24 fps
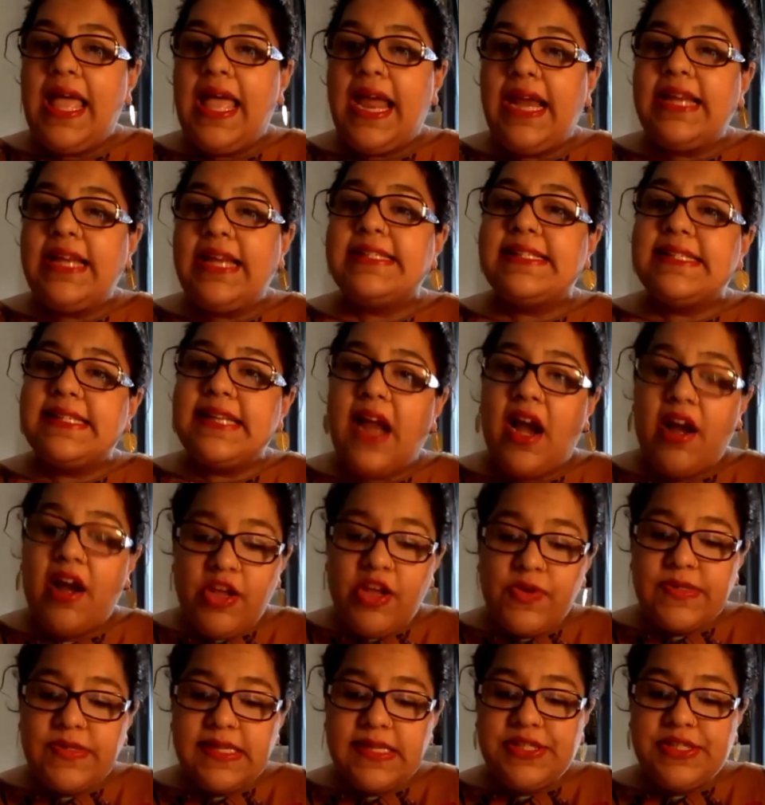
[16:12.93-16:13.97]
In a
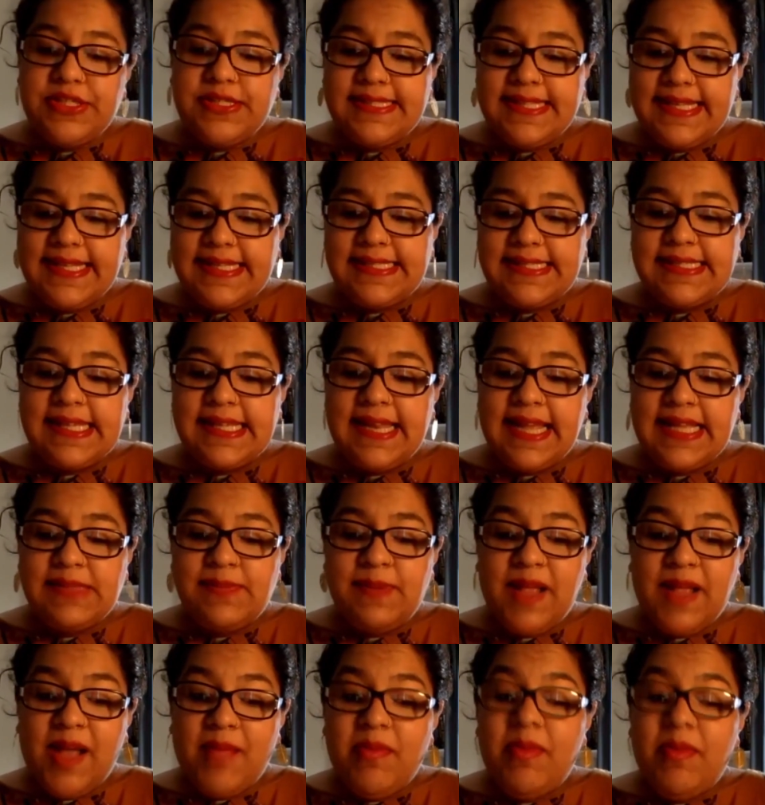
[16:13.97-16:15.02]
scenario such as this, it has
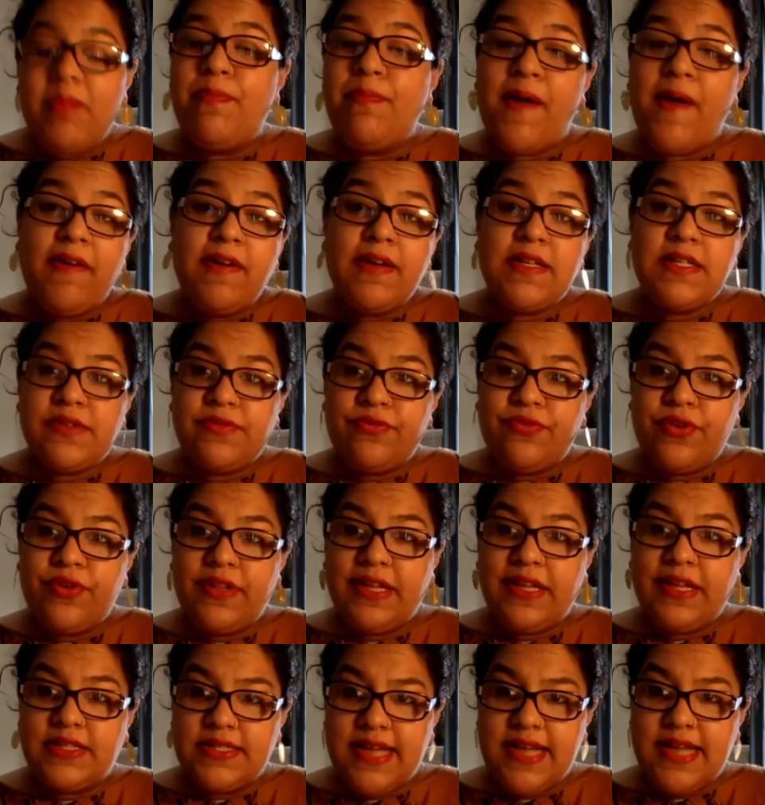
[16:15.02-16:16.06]
become imperative for
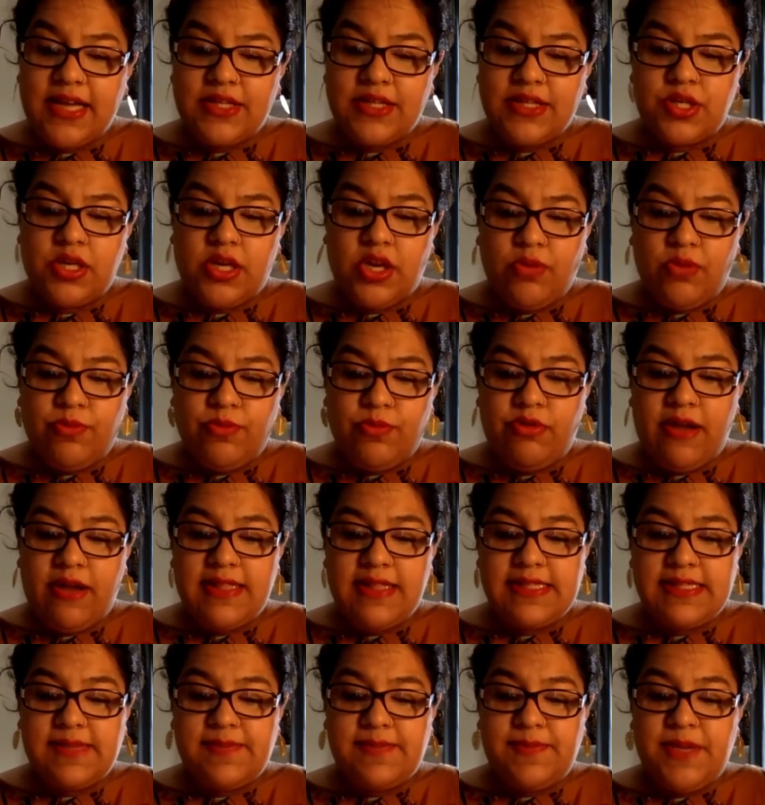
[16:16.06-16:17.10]
the international human
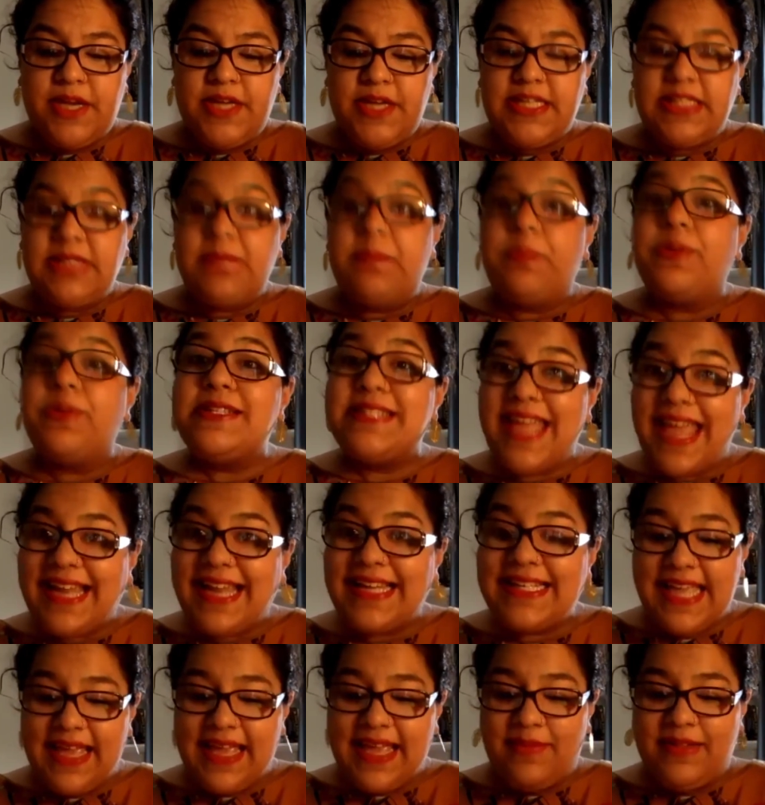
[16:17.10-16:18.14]
rights community to
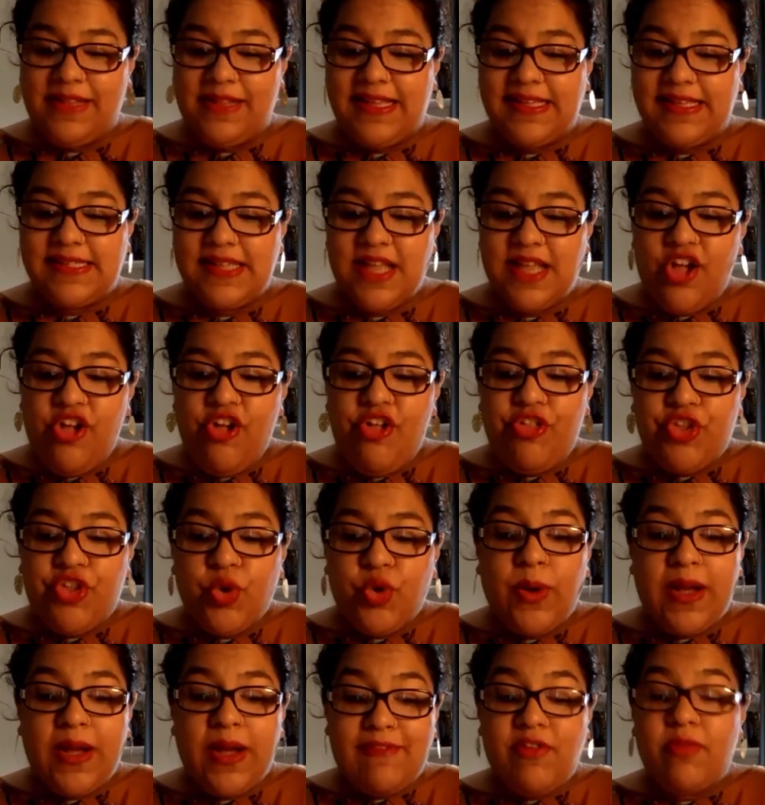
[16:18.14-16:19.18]
protect Ahmadis through
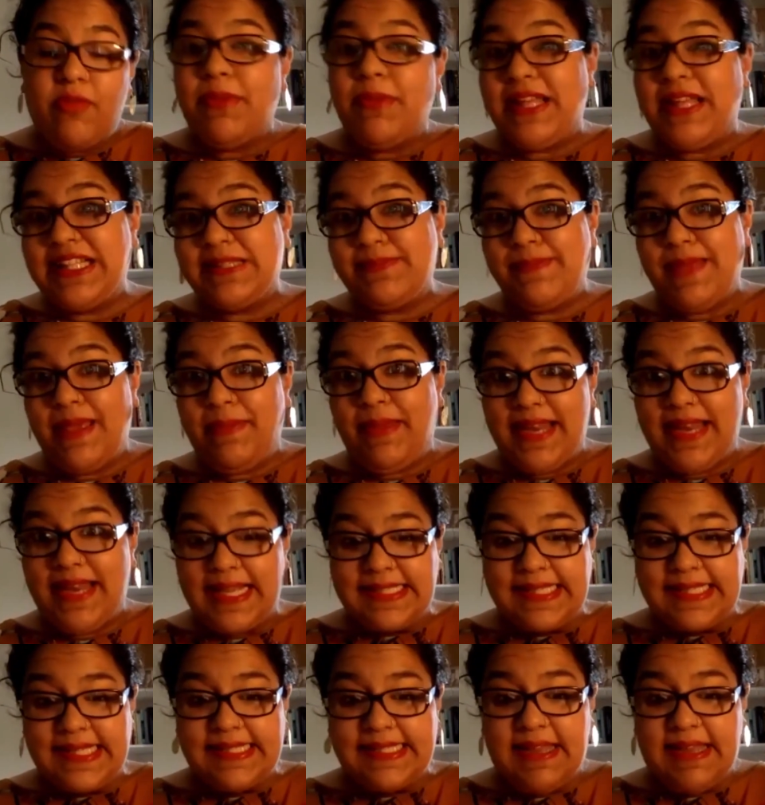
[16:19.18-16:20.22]
whatever means may be
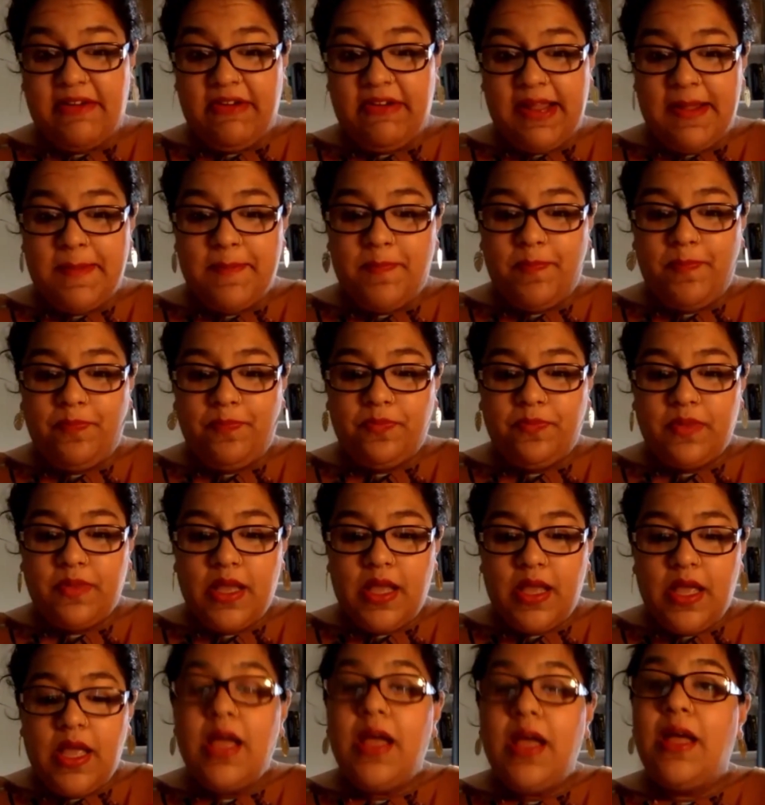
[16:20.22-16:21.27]
necessary.
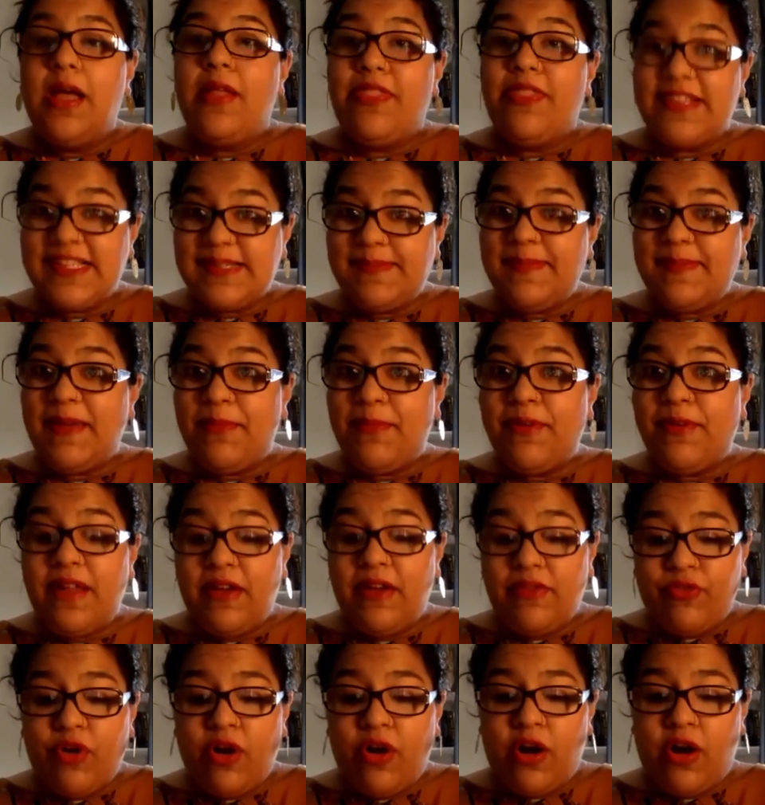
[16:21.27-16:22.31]
This paper
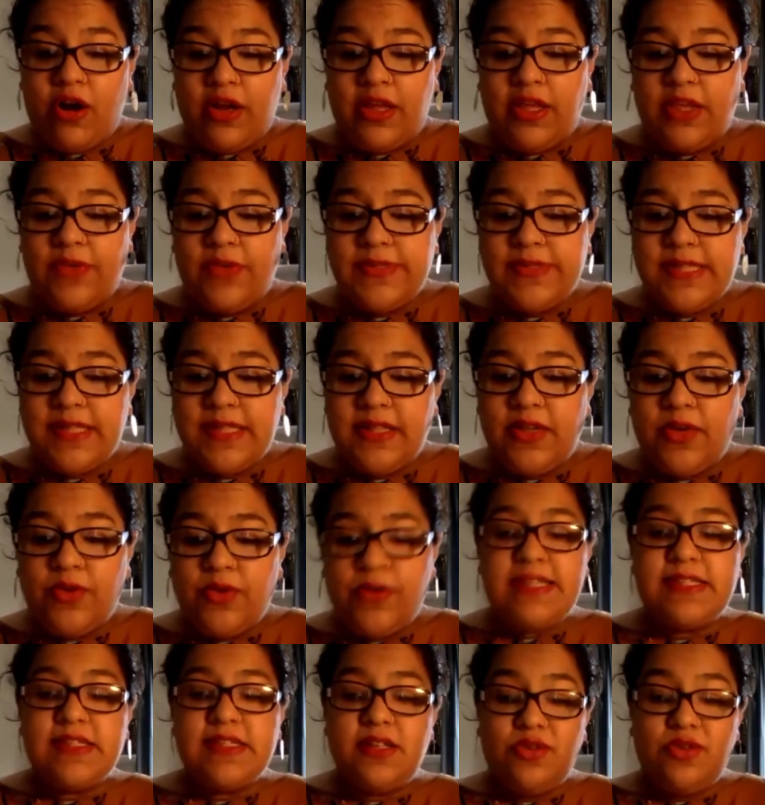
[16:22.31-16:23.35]
therefore argues that the
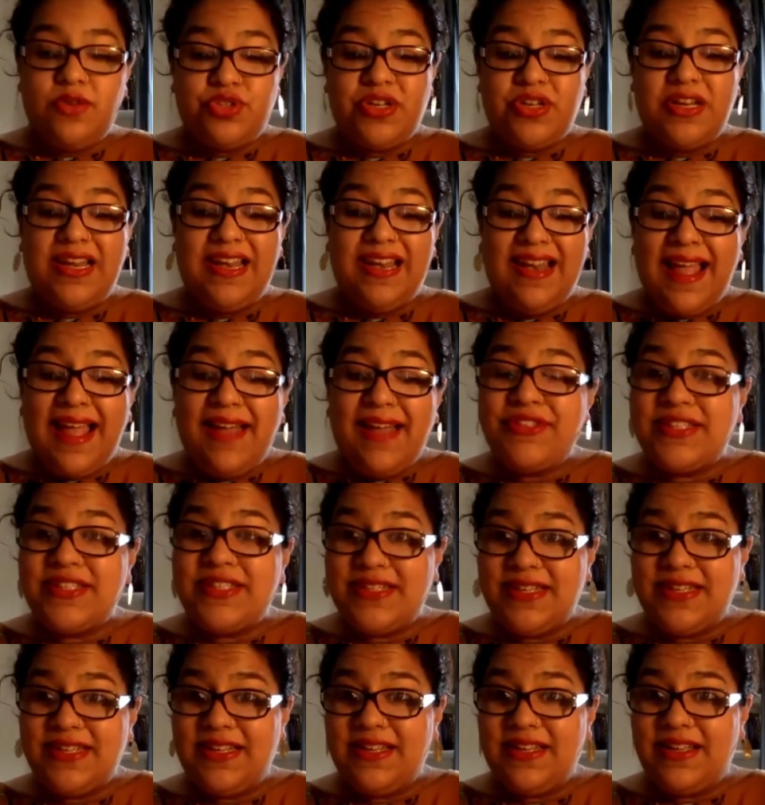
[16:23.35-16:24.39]
only solution left
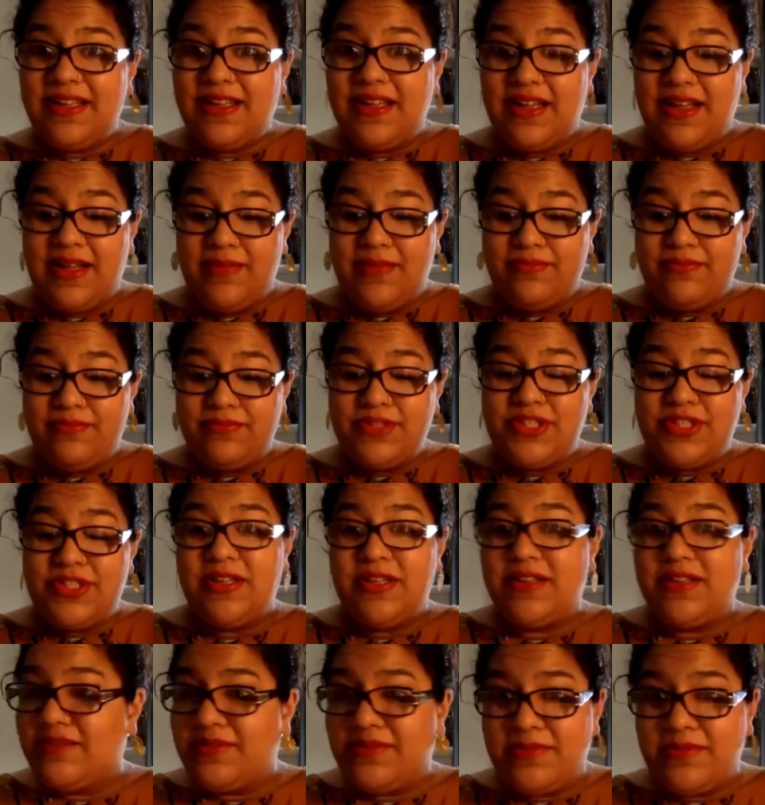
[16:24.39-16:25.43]
to